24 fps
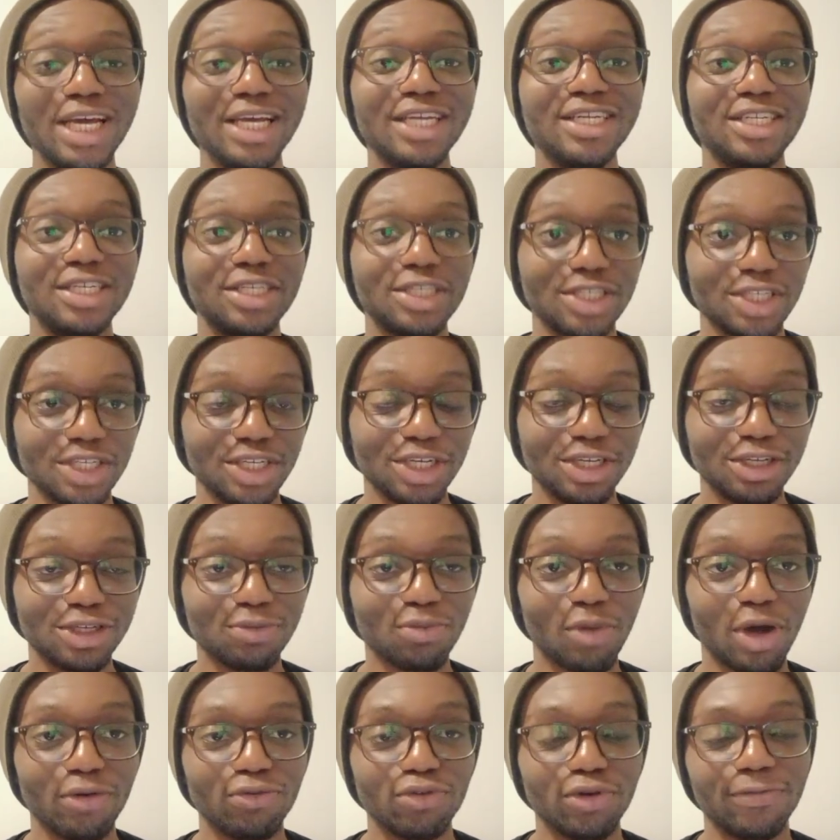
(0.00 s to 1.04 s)
This is
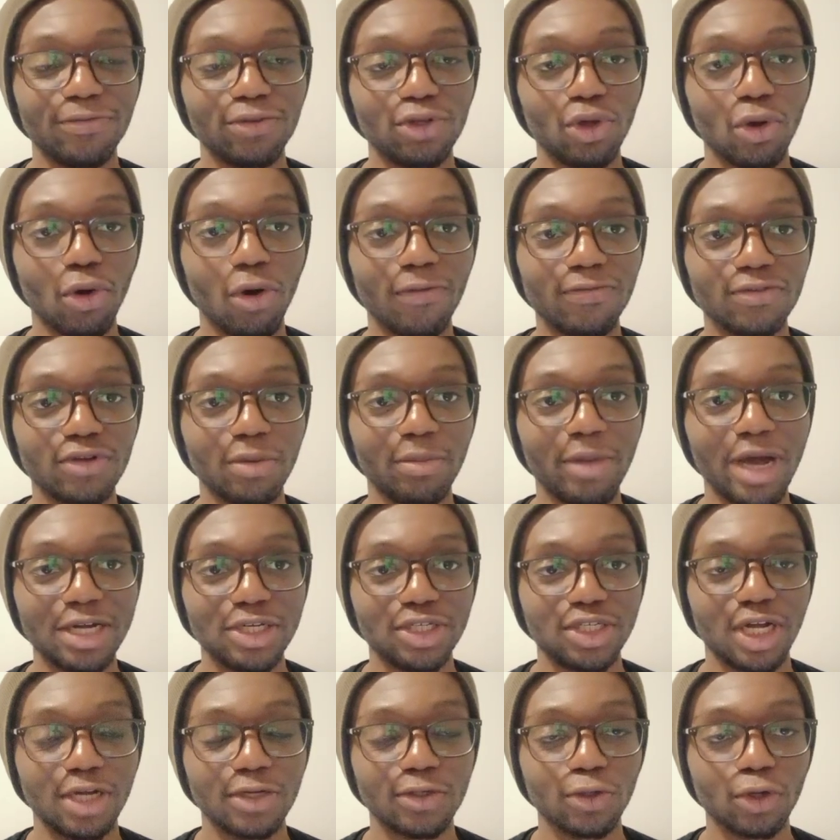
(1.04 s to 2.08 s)
my review of the
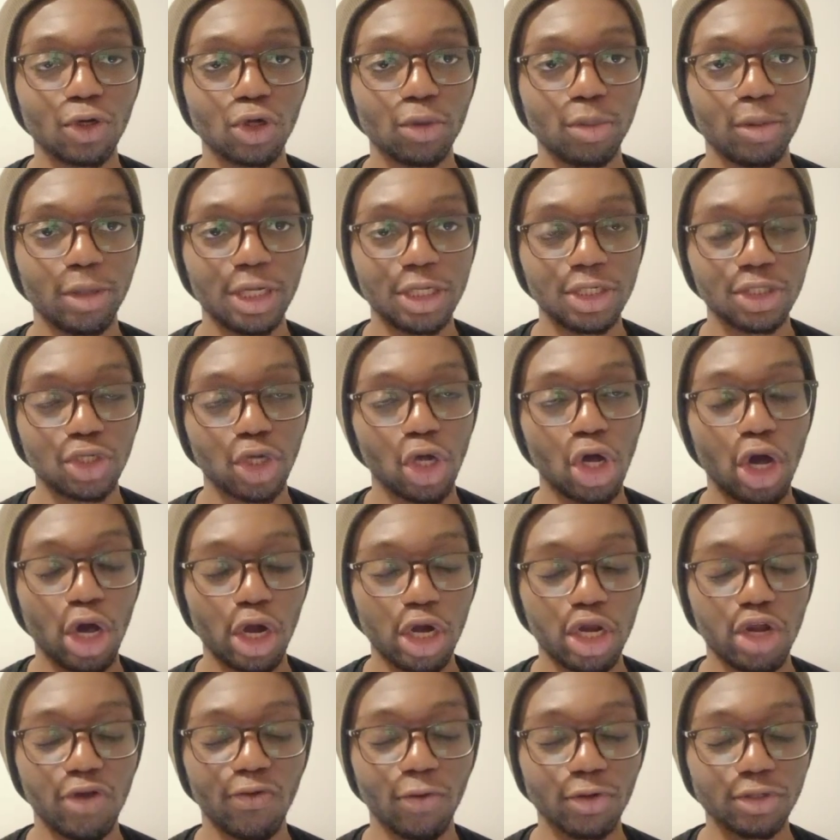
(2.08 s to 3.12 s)
match that took place
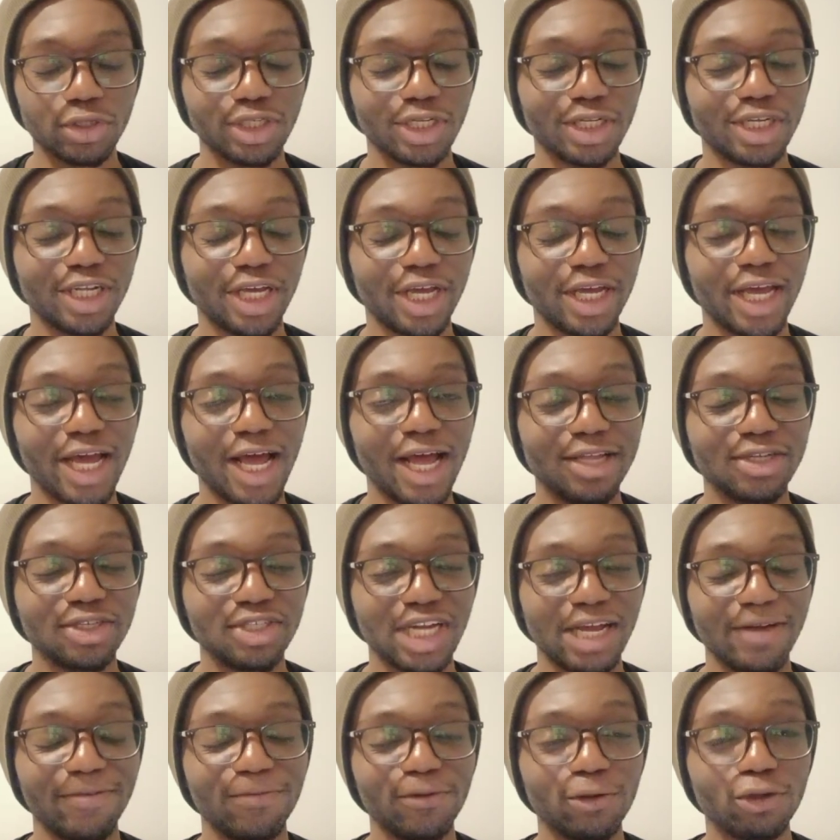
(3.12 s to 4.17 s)
earlier on today at
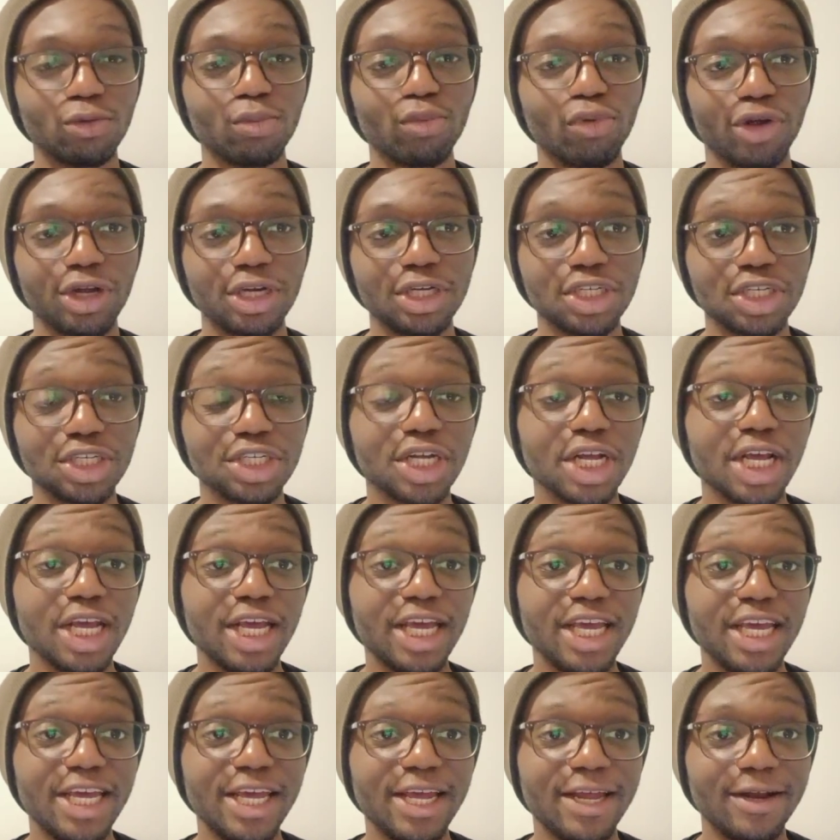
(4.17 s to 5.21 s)
Stamford Bridge
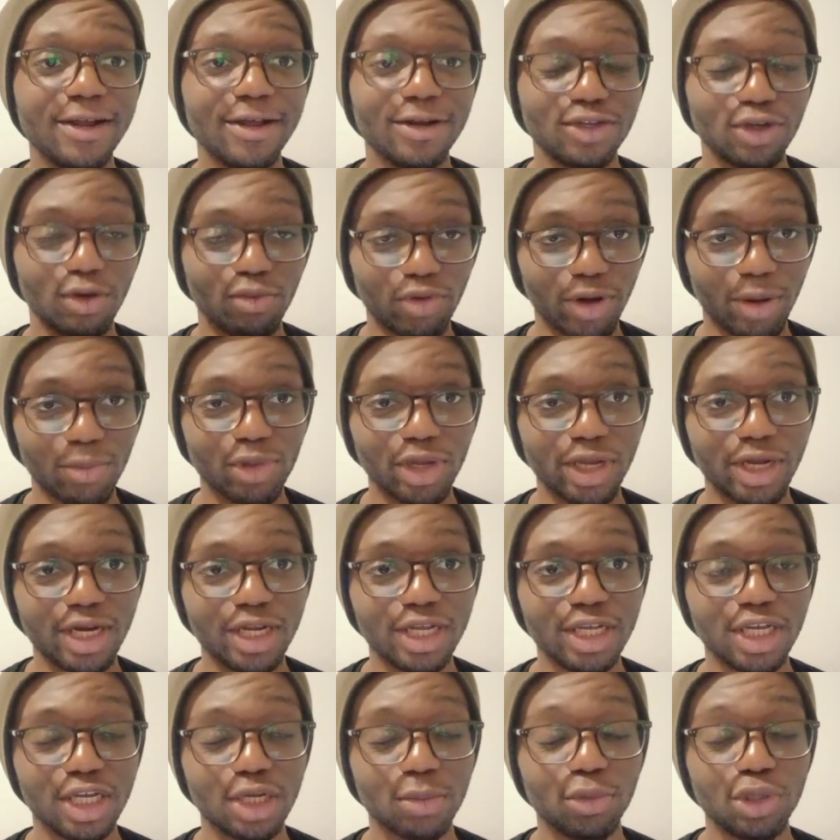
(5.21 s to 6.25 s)
in the Premier
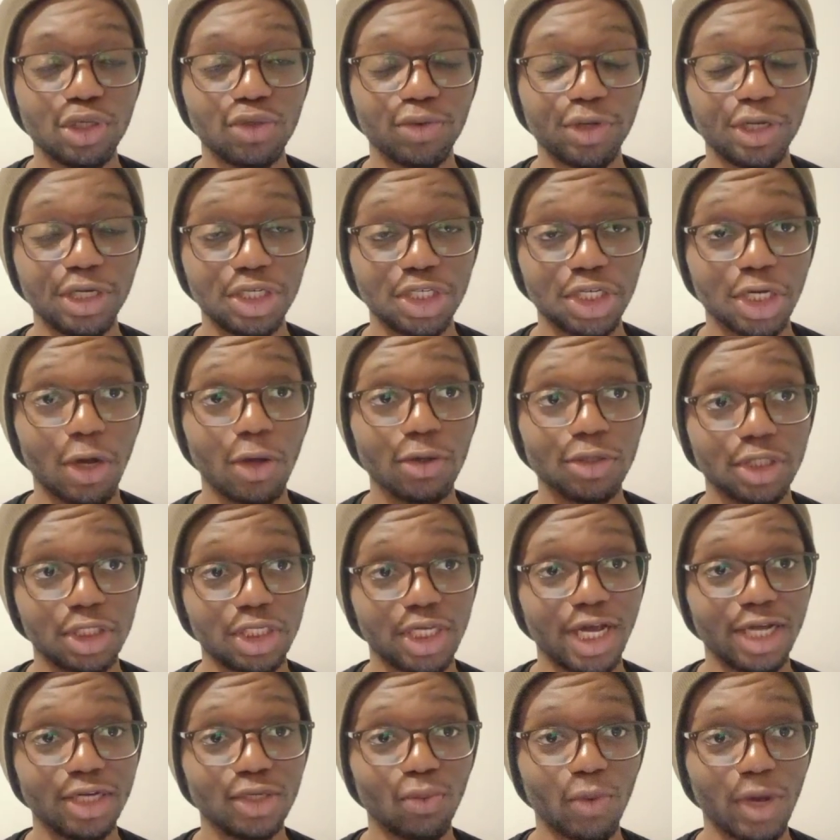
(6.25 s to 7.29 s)
League between Chelsea
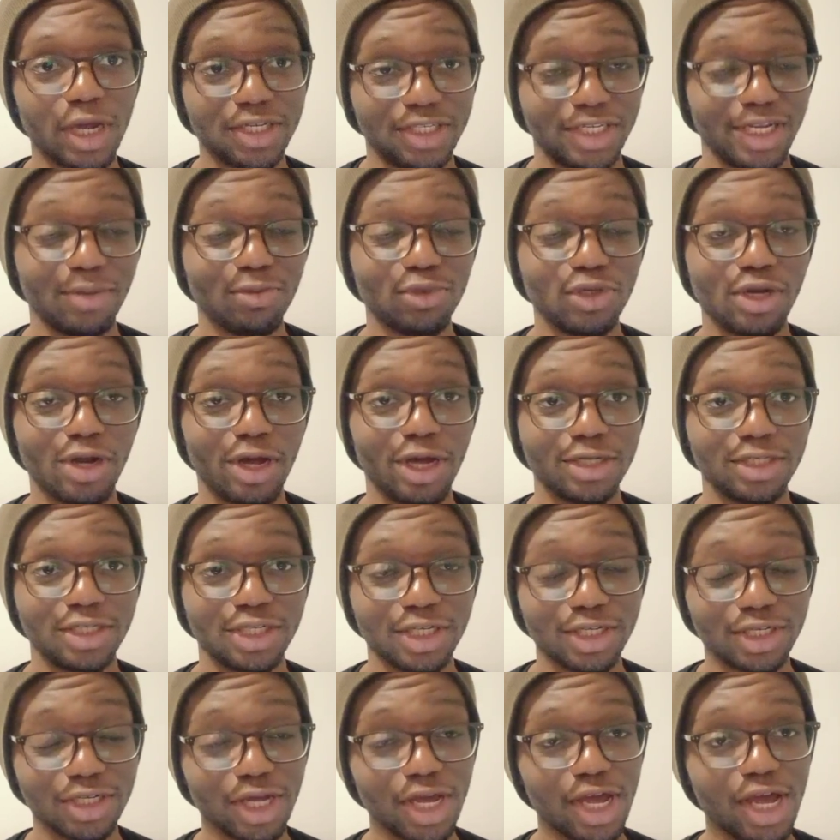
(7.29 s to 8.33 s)
and West Ham
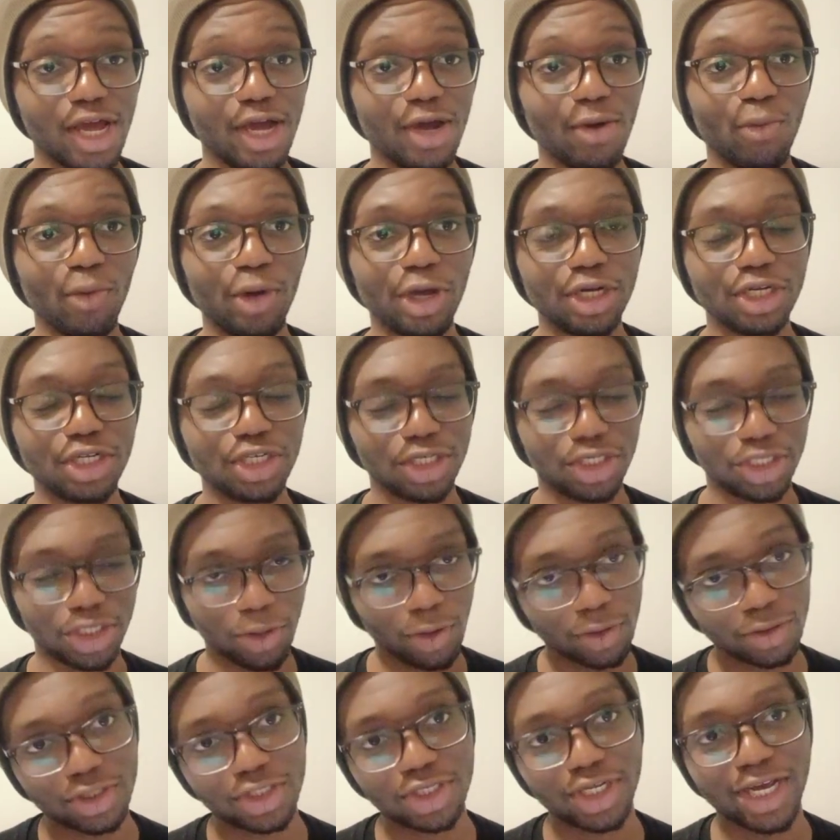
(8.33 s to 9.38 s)
United, which
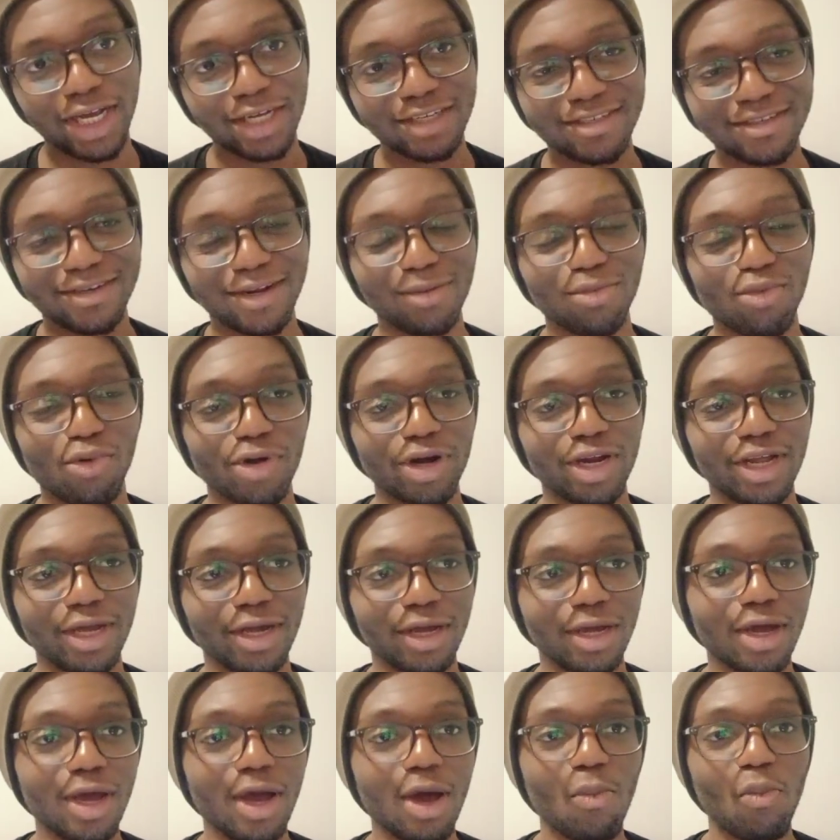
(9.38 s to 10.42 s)
Chelsea ended up winning
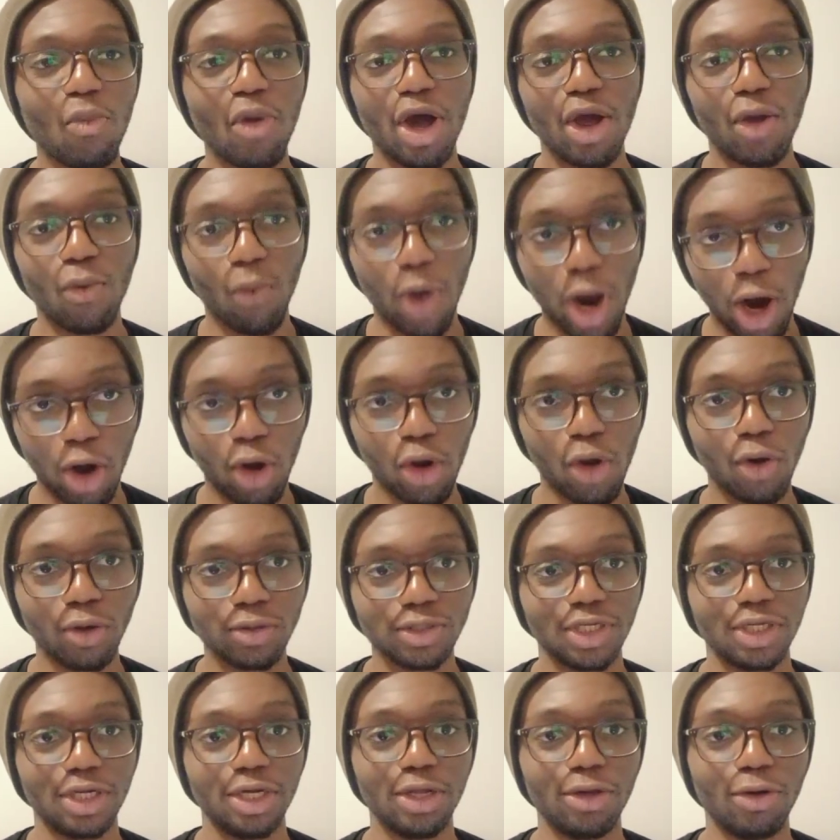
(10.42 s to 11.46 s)
by
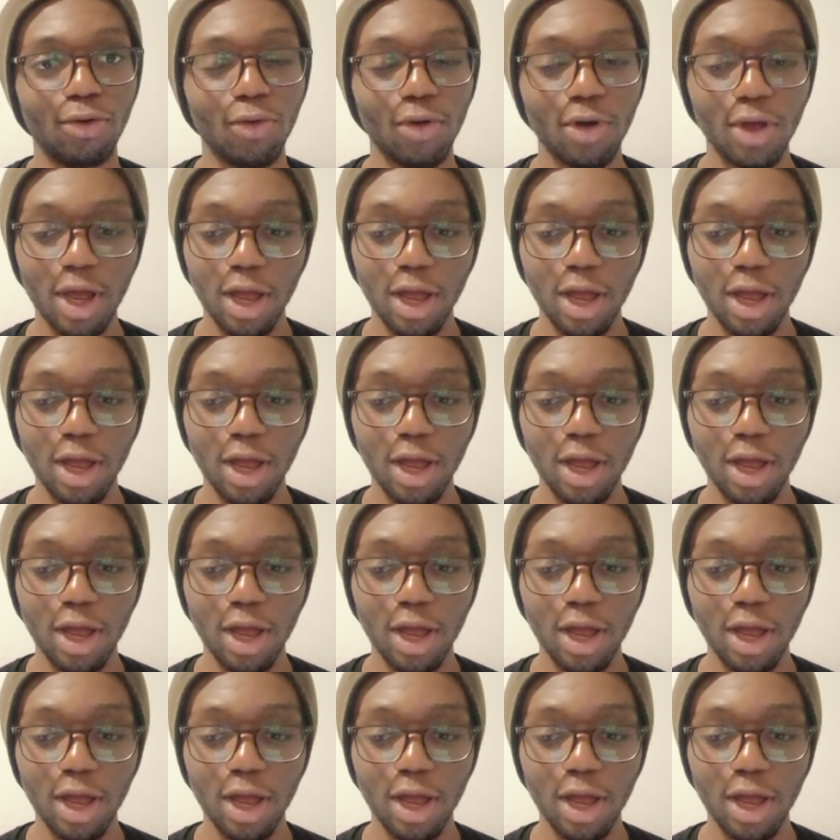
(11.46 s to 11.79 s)
1-0.